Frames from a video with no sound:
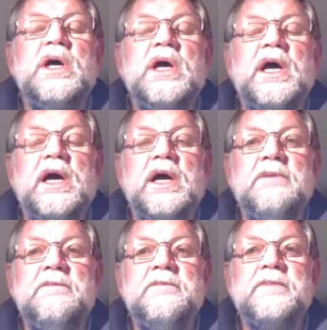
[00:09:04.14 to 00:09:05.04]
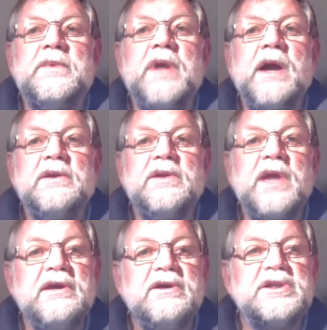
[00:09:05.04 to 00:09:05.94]
Doug,
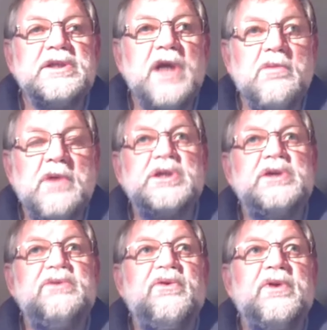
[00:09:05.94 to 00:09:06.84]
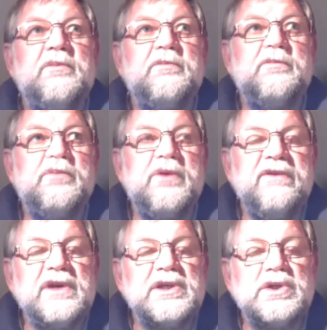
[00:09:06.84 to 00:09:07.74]
thank you so much for the
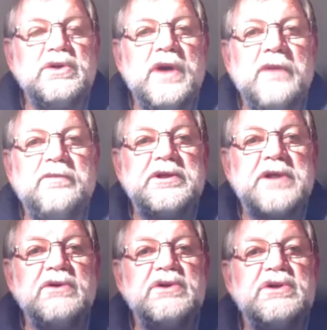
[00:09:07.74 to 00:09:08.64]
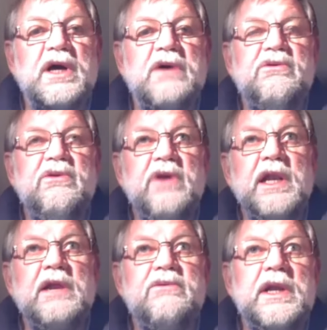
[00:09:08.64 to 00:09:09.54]
previous two episodes. I
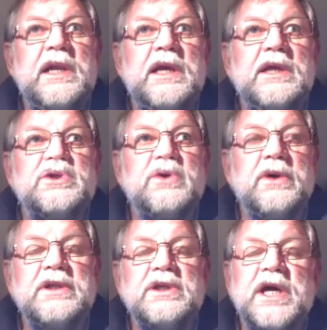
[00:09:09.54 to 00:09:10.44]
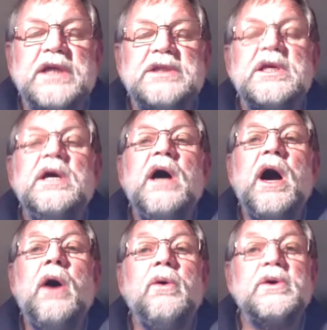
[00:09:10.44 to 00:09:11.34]
really, really enjoyed the chats.
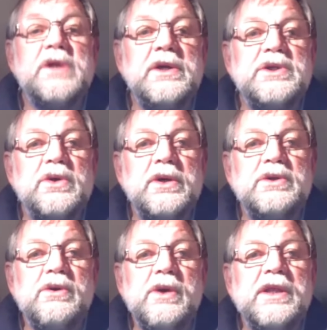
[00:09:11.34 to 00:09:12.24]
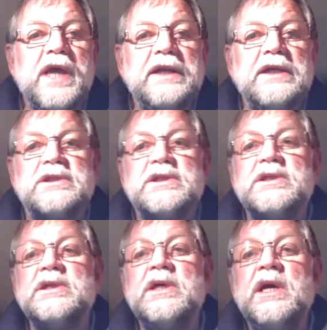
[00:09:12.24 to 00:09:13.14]
I also enjoyed doing the
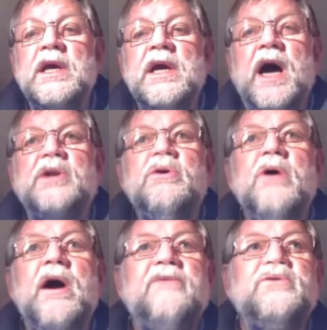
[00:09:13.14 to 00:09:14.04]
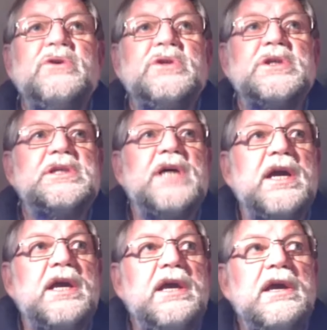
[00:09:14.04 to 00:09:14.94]
edits. I do have to just
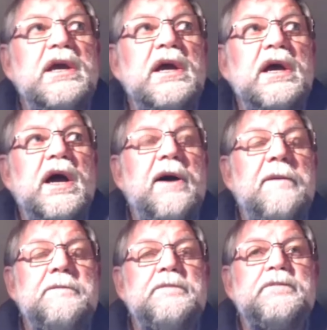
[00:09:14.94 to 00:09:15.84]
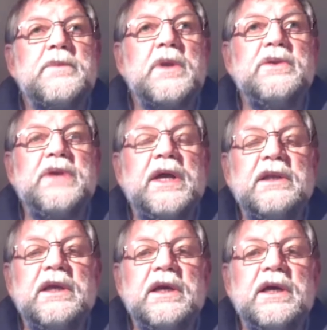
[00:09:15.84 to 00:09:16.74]
say that